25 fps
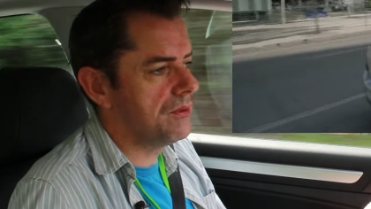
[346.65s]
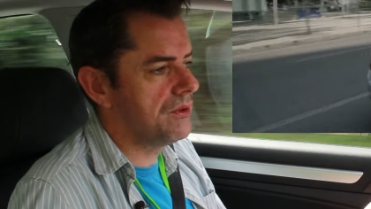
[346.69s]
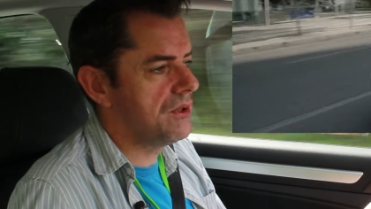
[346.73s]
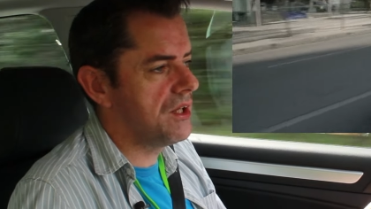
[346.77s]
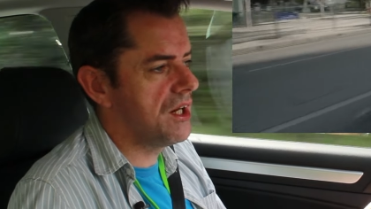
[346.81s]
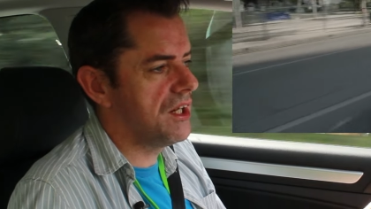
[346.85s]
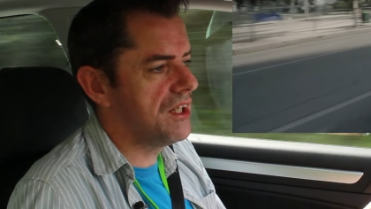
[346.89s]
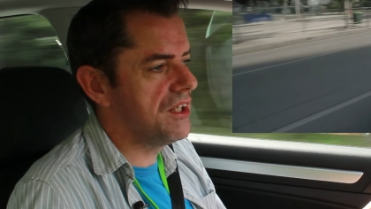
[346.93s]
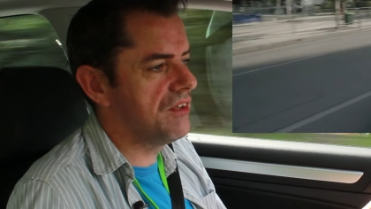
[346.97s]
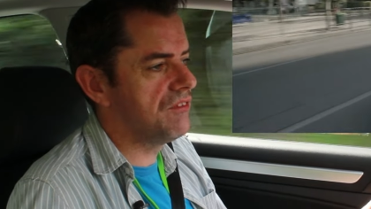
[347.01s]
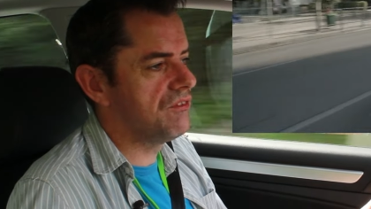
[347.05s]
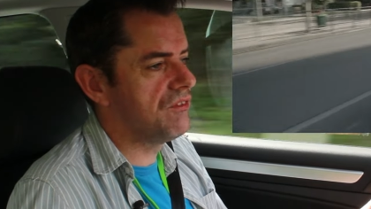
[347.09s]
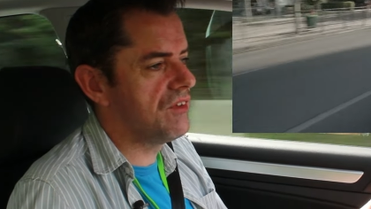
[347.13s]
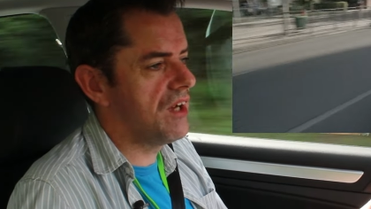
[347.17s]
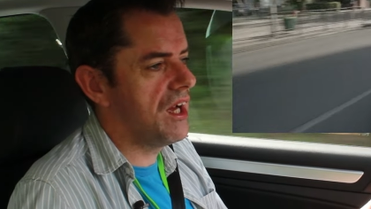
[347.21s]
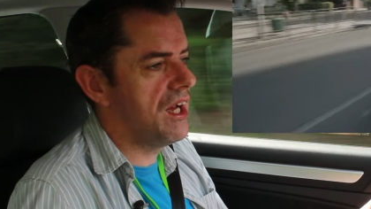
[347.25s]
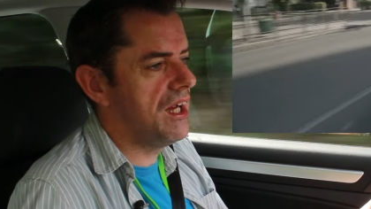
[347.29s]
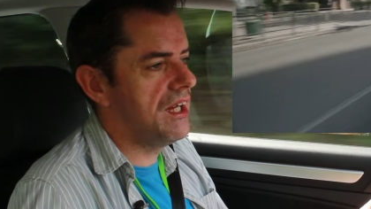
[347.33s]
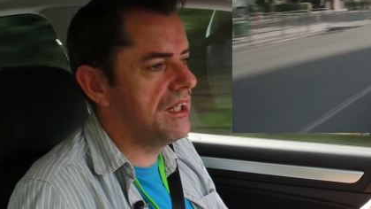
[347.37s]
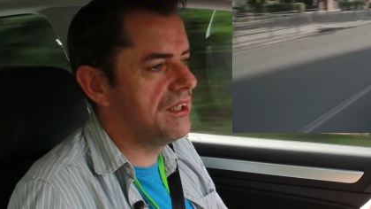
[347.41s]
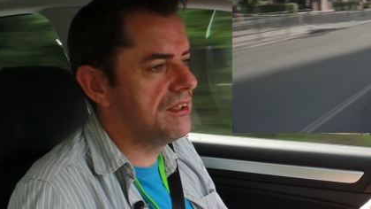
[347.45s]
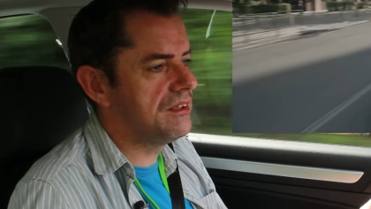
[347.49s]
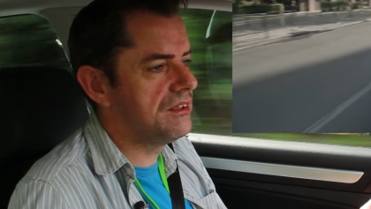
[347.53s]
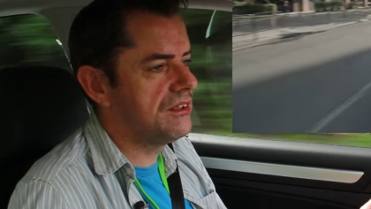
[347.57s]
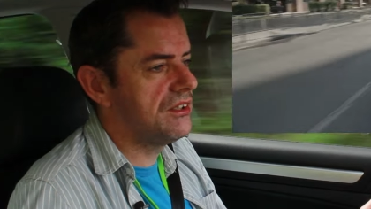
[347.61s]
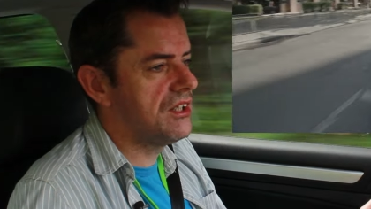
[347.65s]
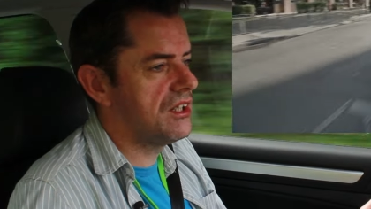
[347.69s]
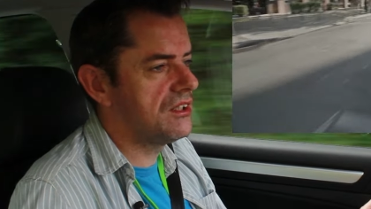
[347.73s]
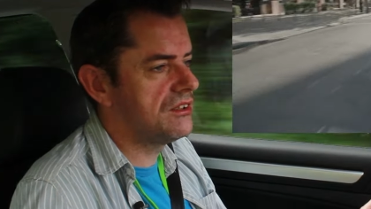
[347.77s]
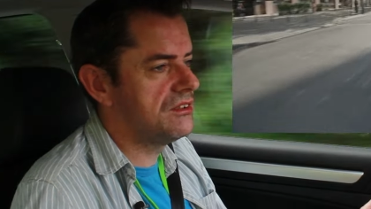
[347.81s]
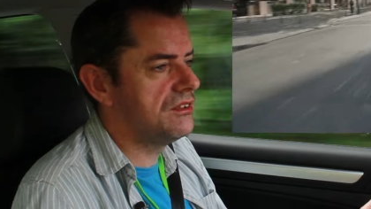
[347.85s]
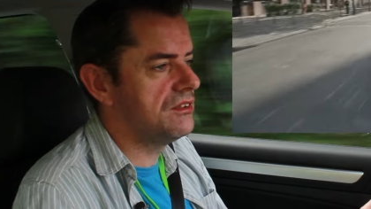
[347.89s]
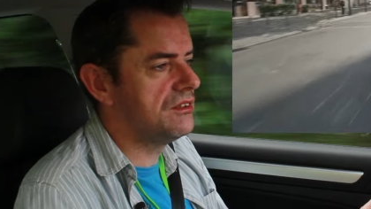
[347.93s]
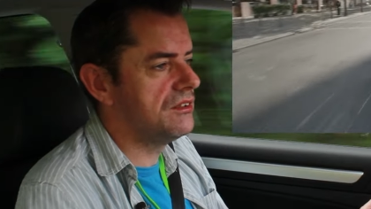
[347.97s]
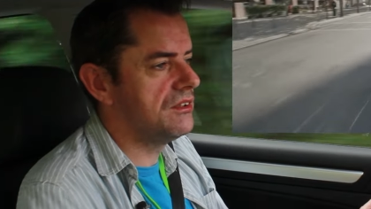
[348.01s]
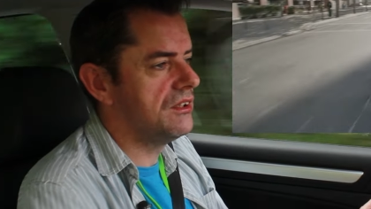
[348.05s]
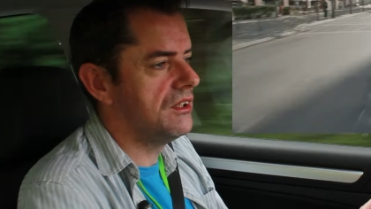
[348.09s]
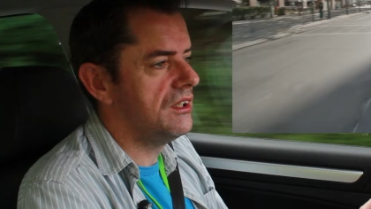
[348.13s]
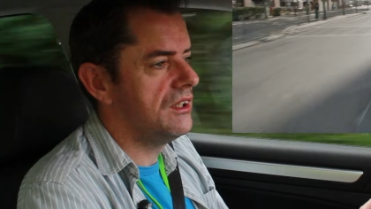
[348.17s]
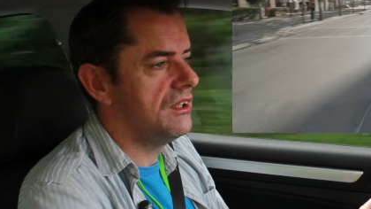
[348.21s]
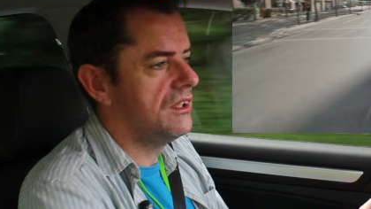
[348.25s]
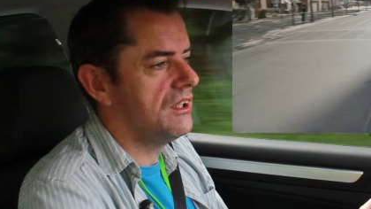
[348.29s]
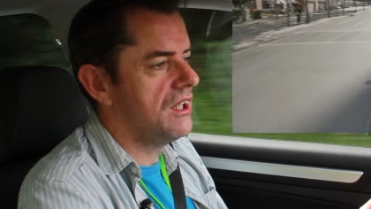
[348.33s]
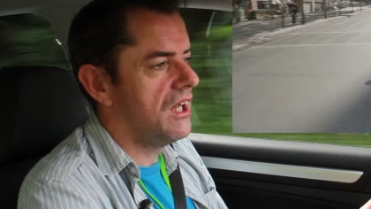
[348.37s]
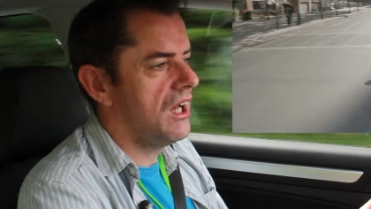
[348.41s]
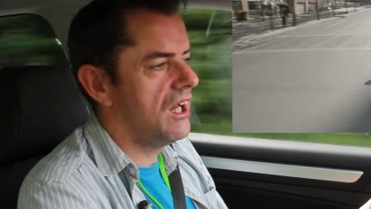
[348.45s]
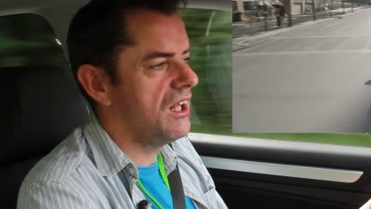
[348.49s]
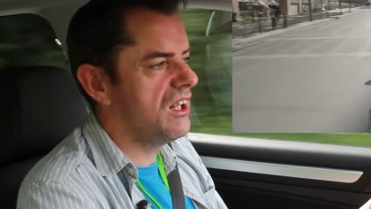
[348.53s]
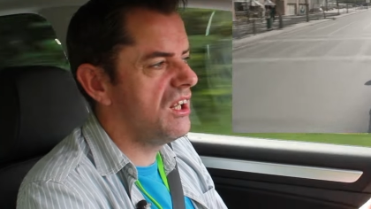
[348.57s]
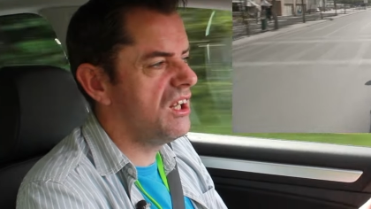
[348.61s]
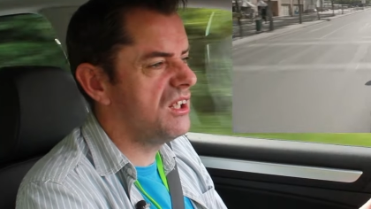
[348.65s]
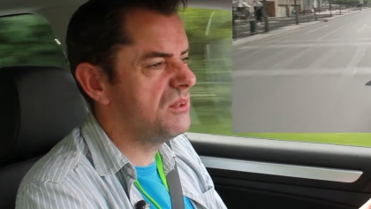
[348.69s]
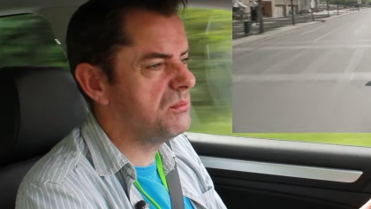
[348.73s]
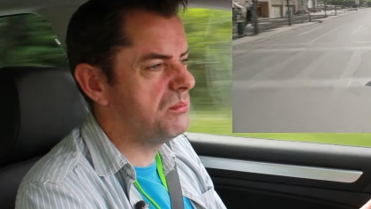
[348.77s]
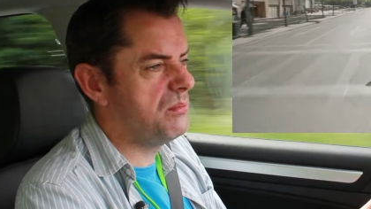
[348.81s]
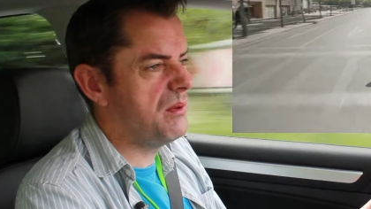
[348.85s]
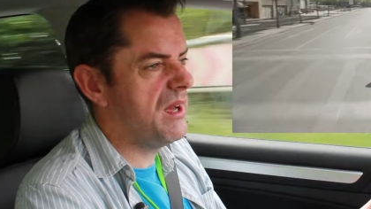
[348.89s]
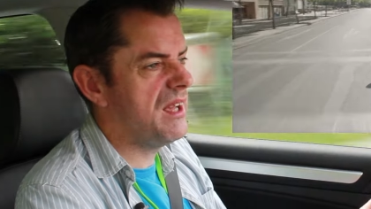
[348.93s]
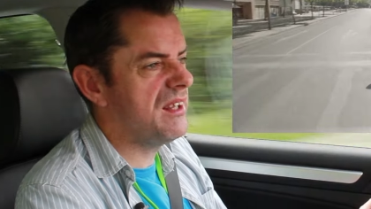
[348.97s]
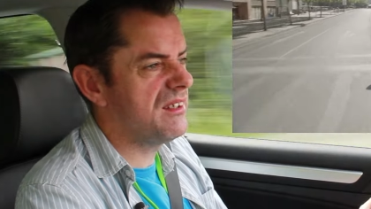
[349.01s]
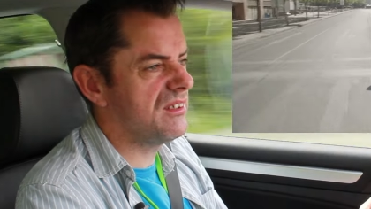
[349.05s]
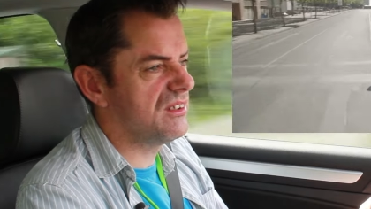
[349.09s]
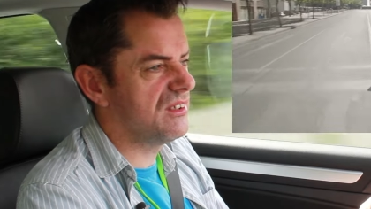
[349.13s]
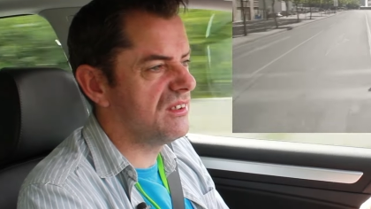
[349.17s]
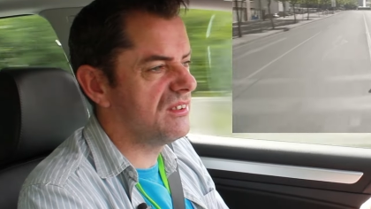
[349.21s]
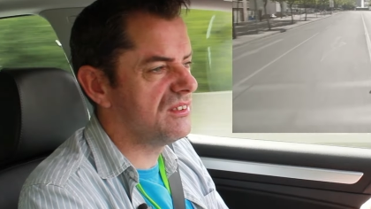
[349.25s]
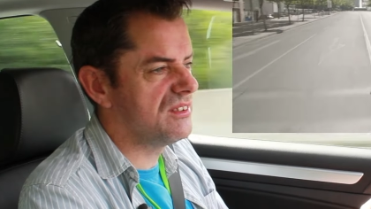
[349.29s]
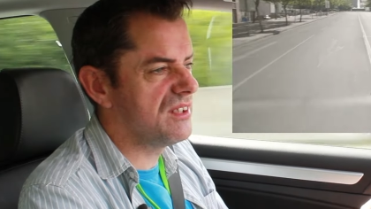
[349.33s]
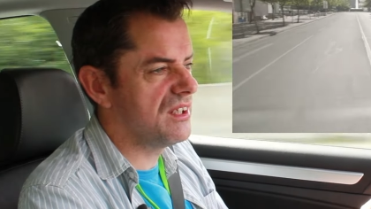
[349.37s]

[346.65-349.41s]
kind of, and gotten a lot better